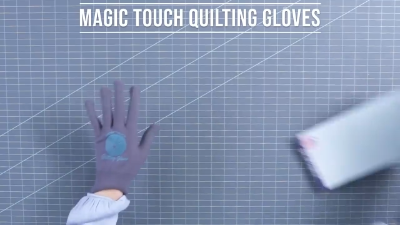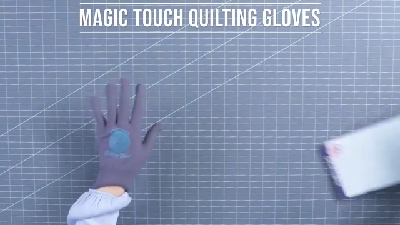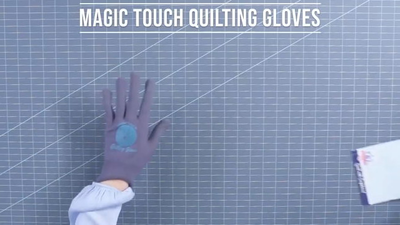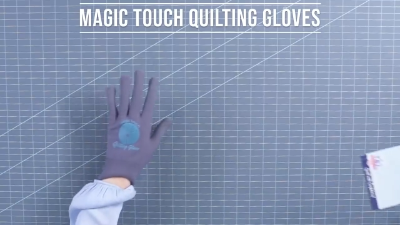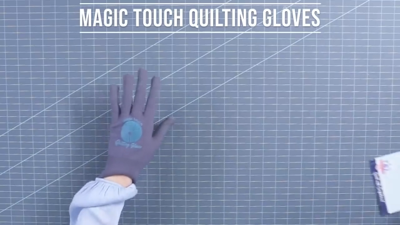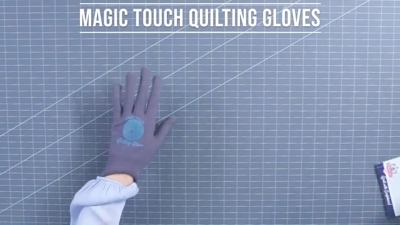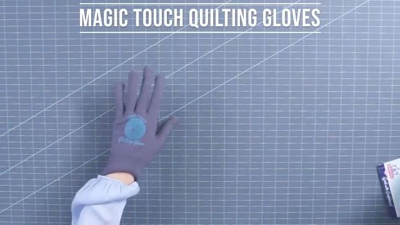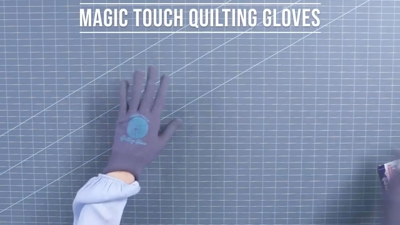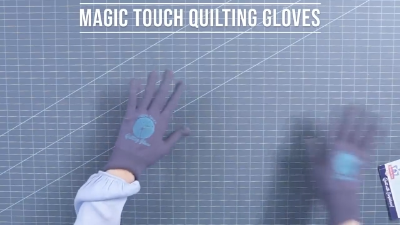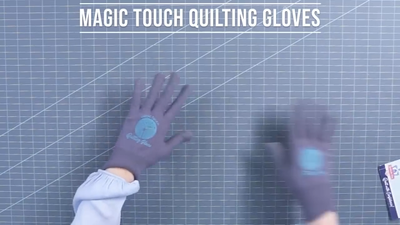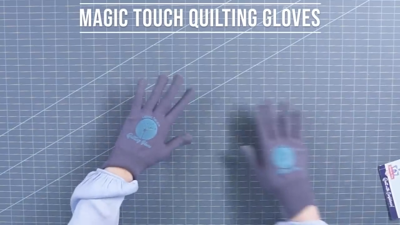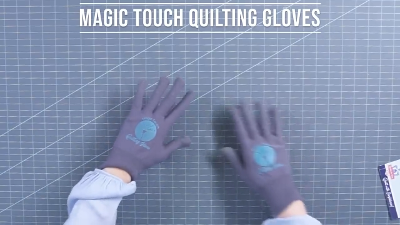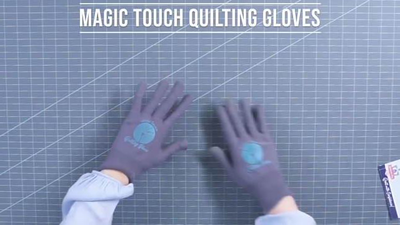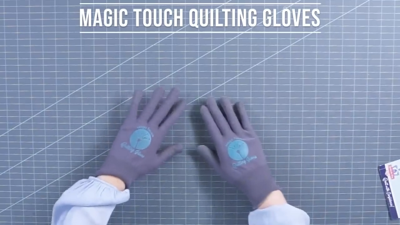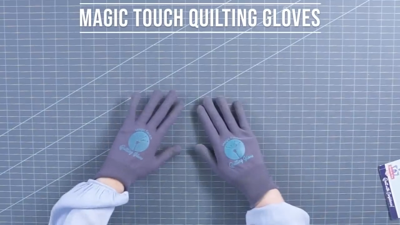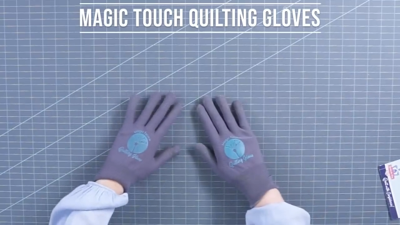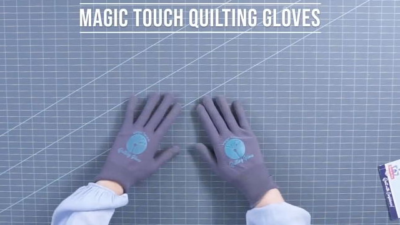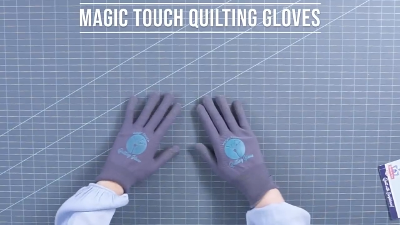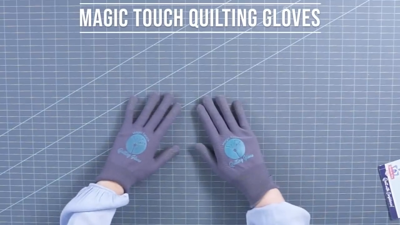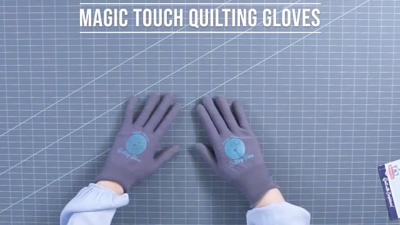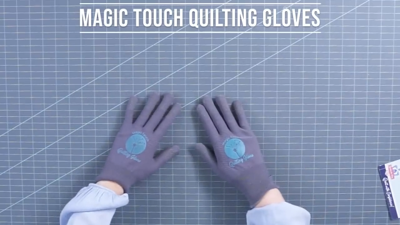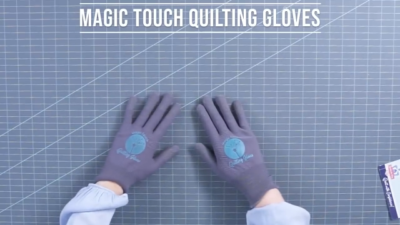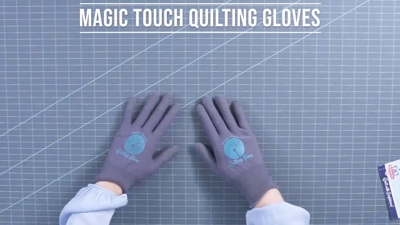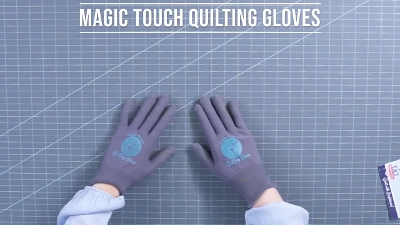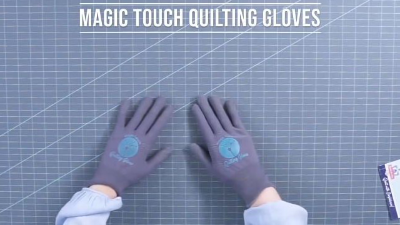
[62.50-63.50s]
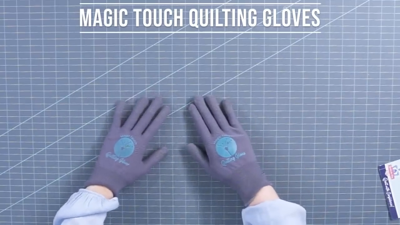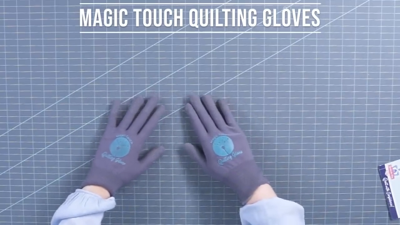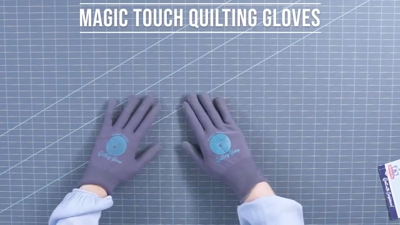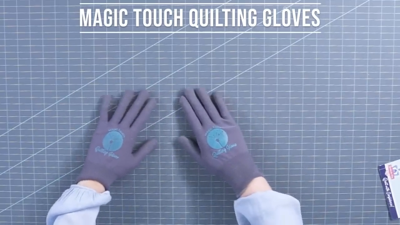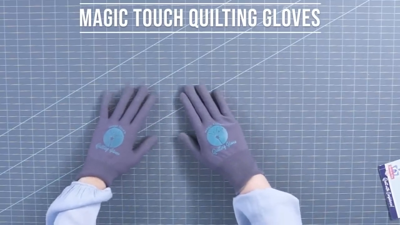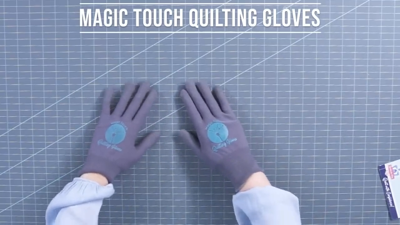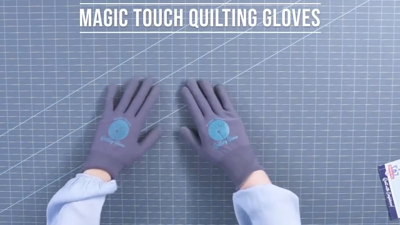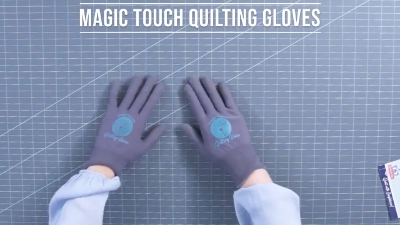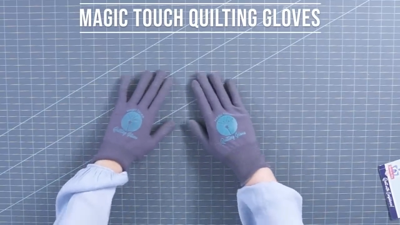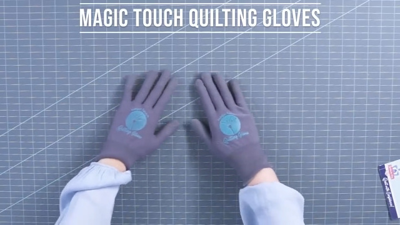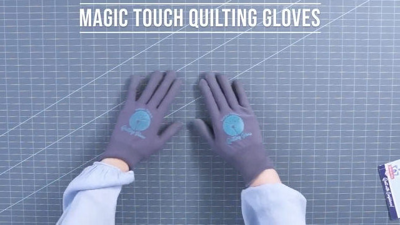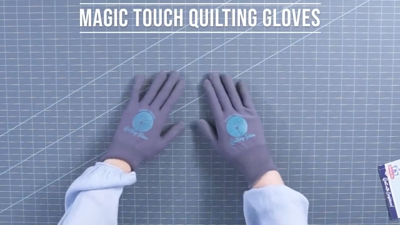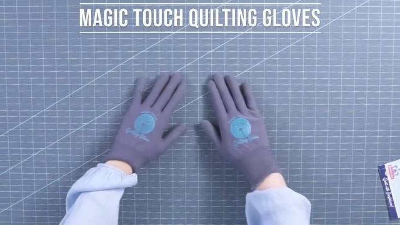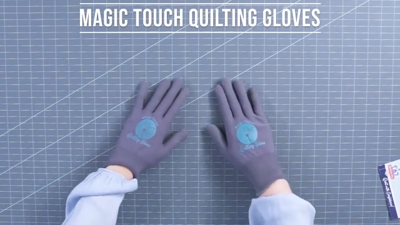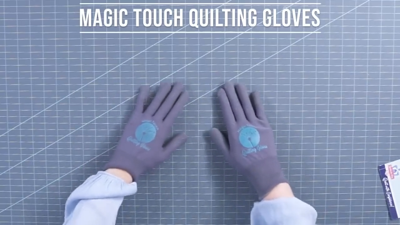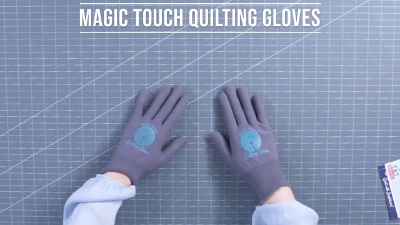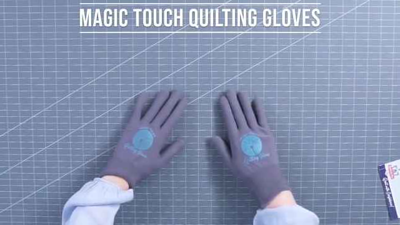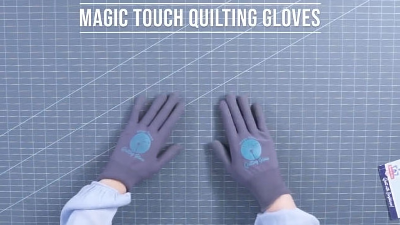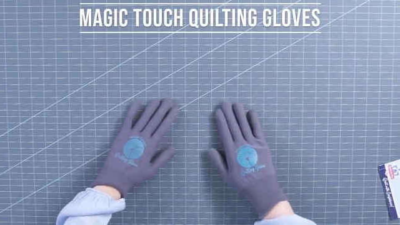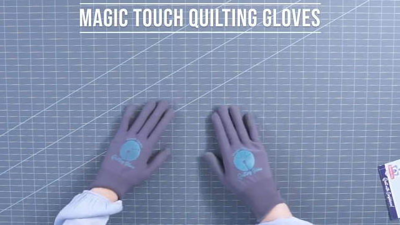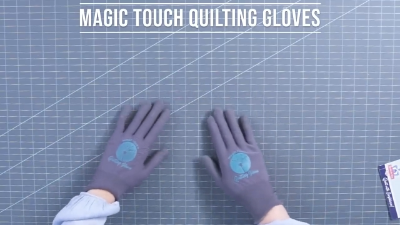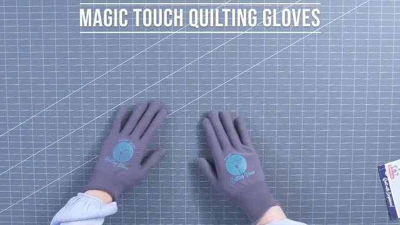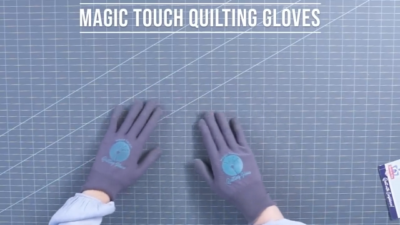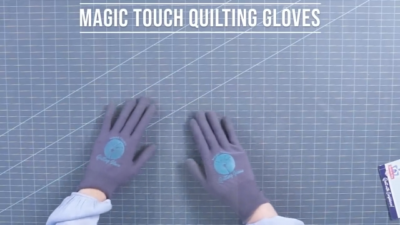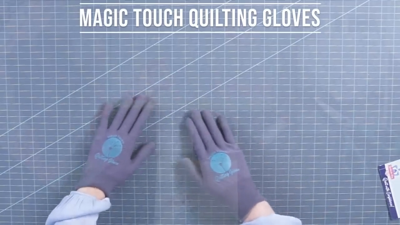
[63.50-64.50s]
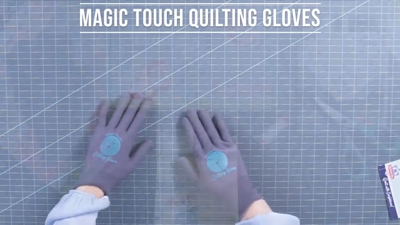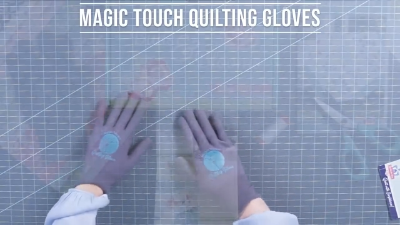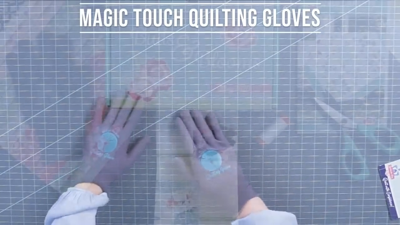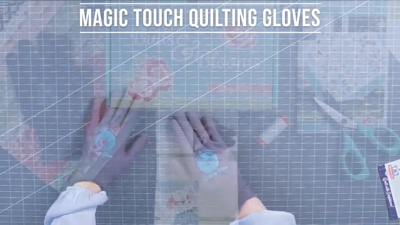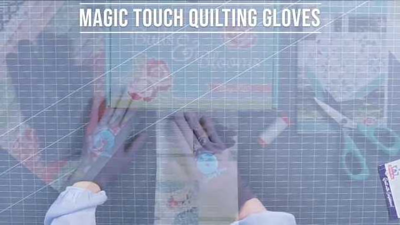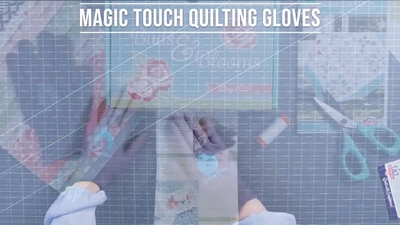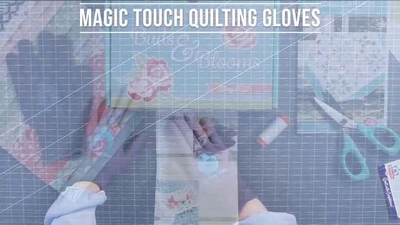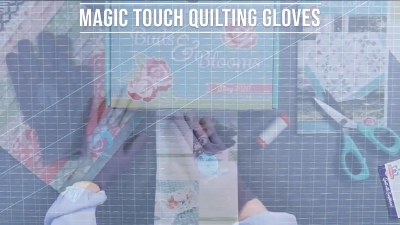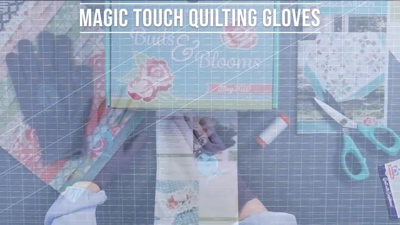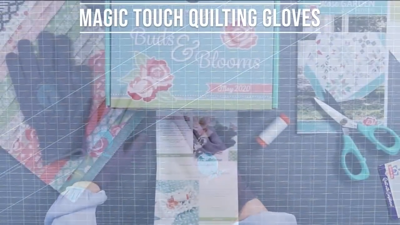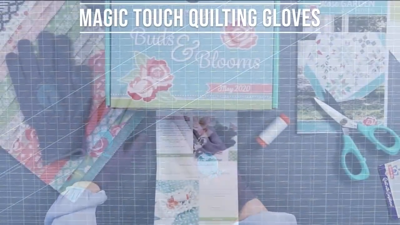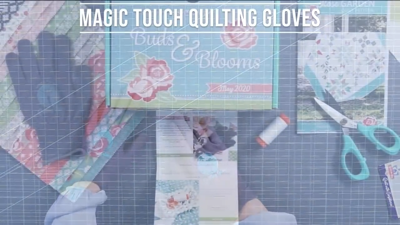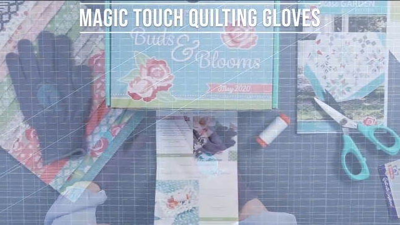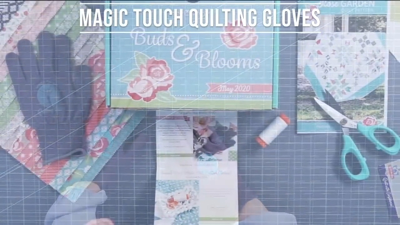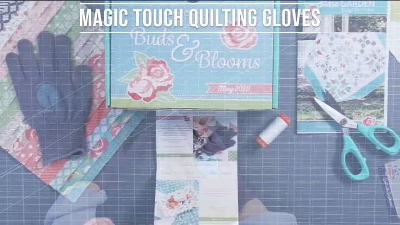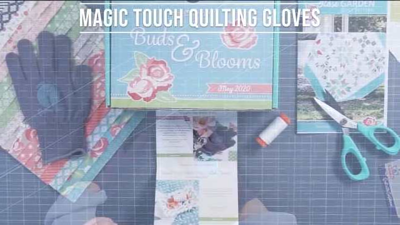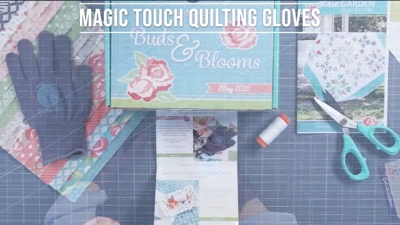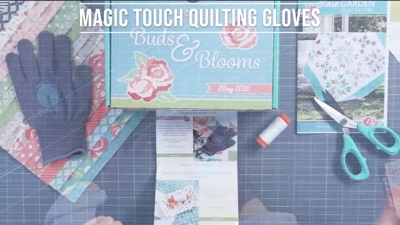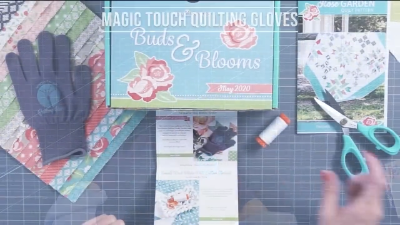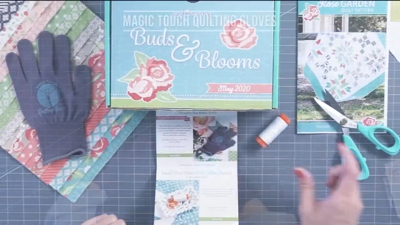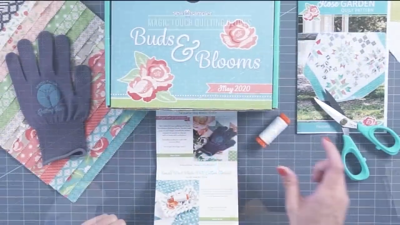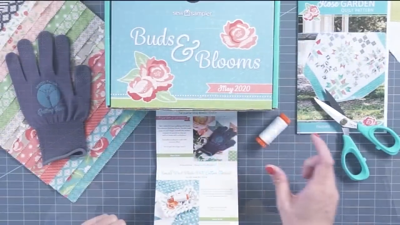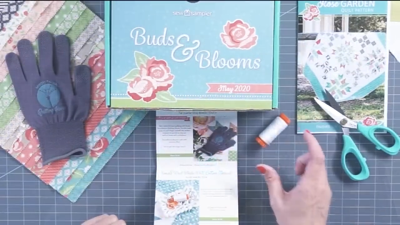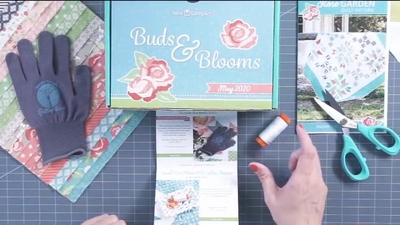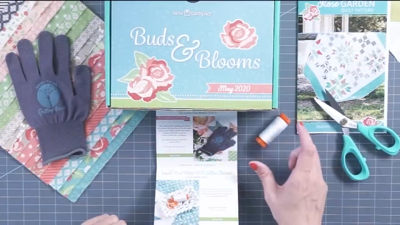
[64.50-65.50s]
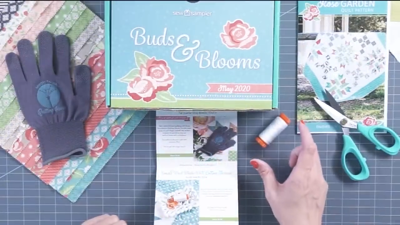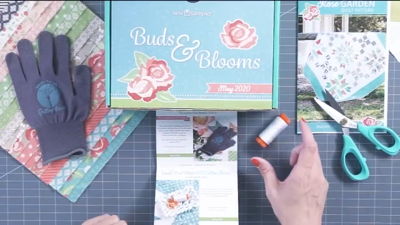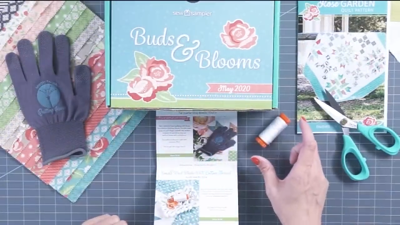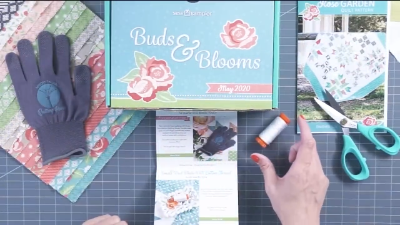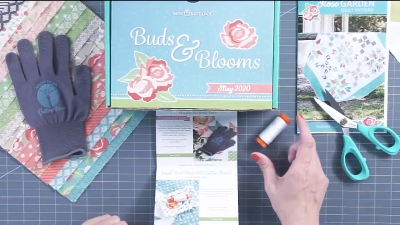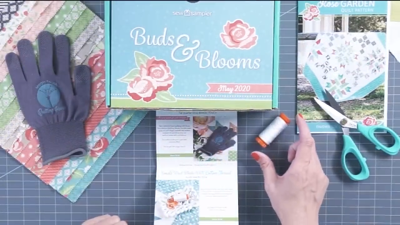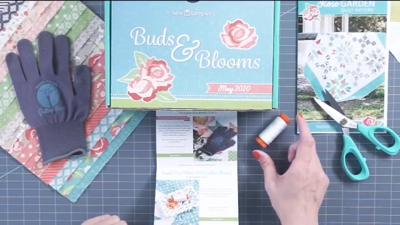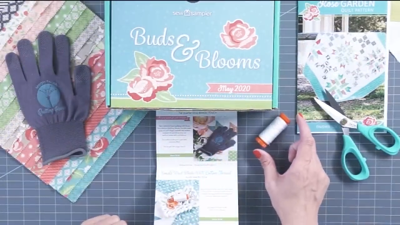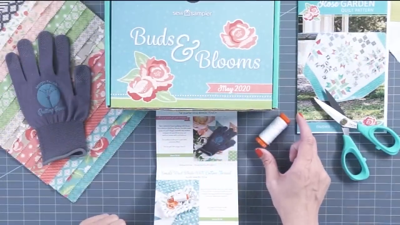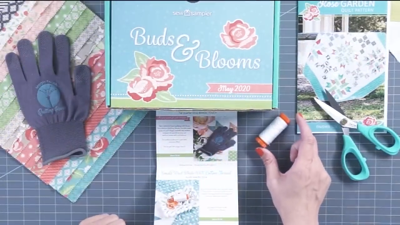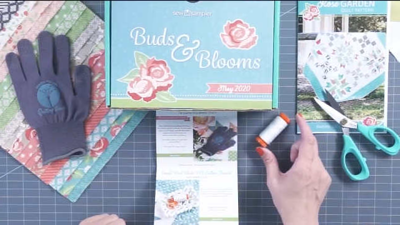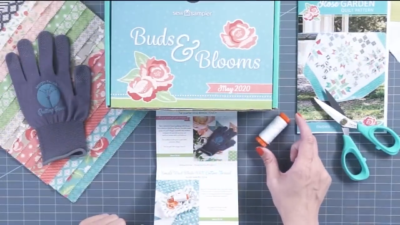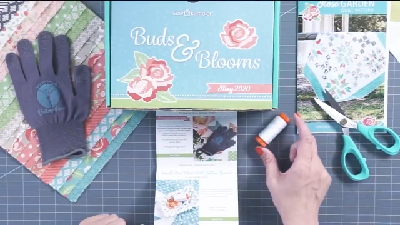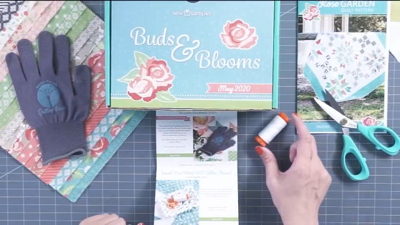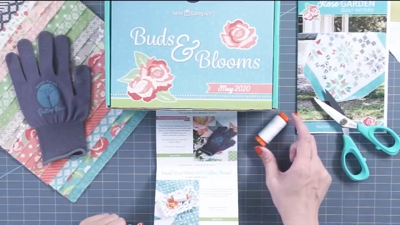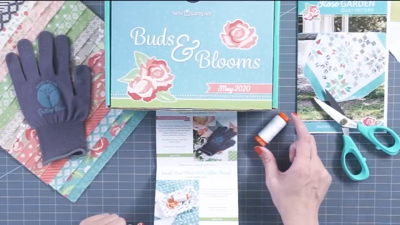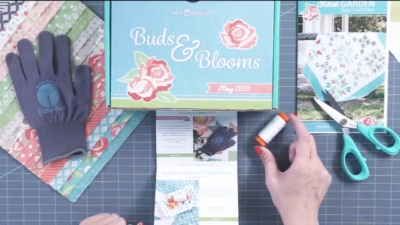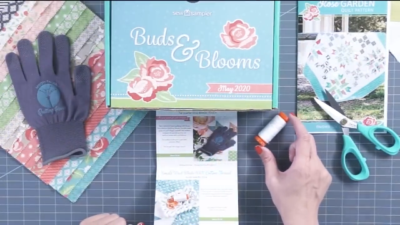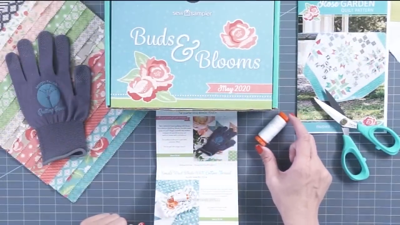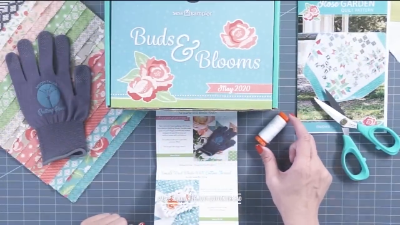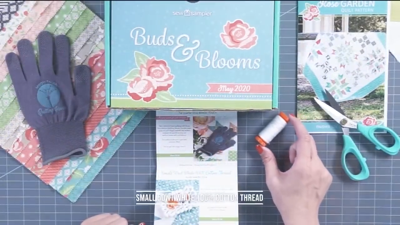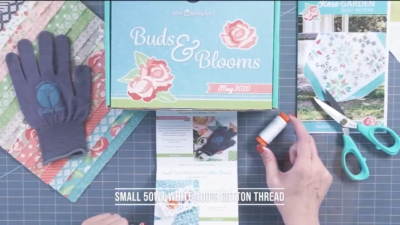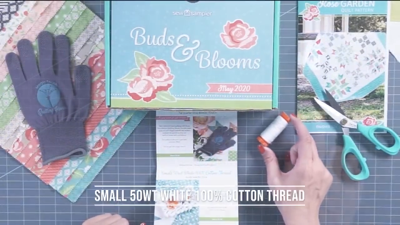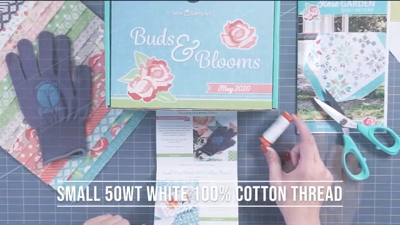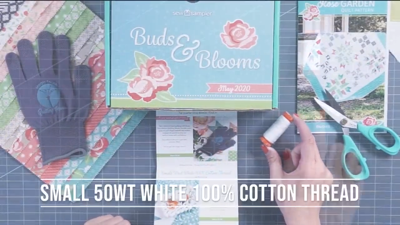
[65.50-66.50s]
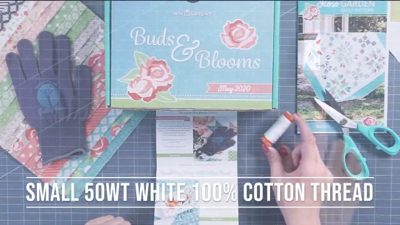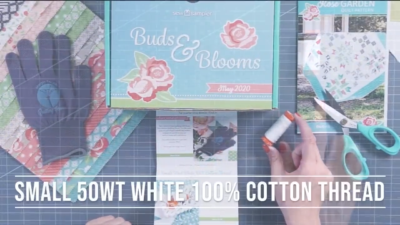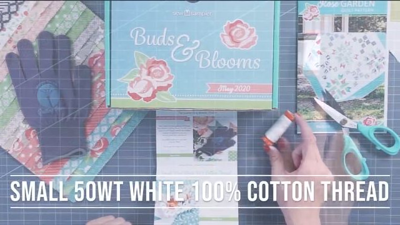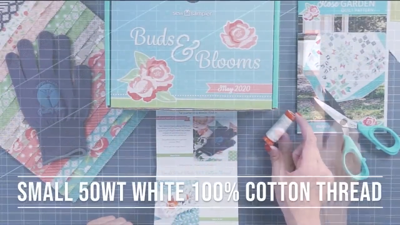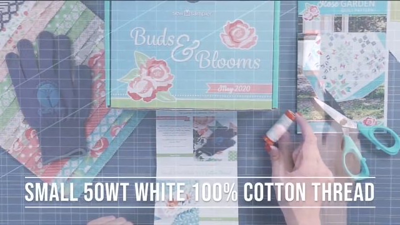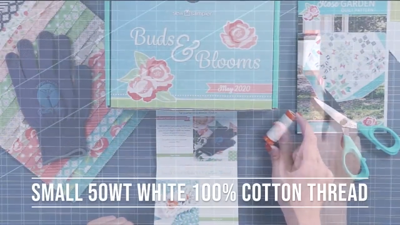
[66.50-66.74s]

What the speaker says: Nobody's mouth can be seen.